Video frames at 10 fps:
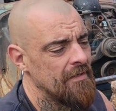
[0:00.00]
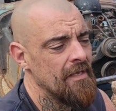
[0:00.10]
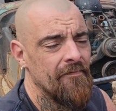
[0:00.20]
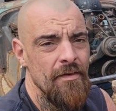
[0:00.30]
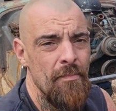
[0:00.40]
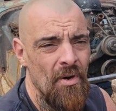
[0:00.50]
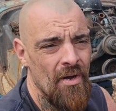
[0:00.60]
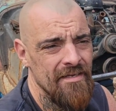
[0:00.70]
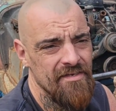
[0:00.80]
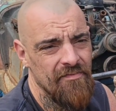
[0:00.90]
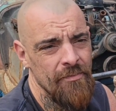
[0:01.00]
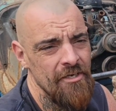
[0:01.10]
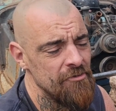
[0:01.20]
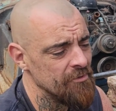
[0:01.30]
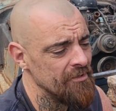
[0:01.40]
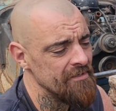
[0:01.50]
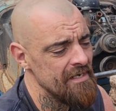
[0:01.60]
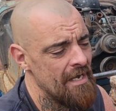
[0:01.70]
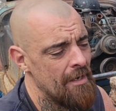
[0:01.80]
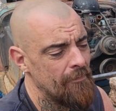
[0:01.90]
I left a boss for me to drill and
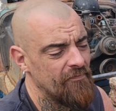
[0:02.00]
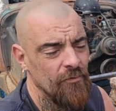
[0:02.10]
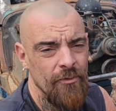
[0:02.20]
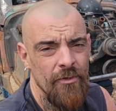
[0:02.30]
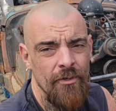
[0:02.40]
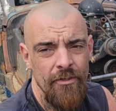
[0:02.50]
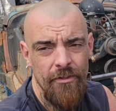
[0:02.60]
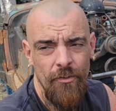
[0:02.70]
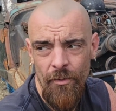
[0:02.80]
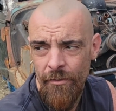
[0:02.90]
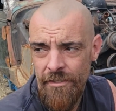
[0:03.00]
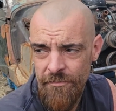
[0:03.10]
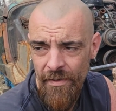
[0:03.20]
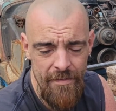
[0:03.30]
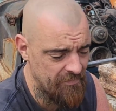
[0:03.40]
tap for quarter inch pipe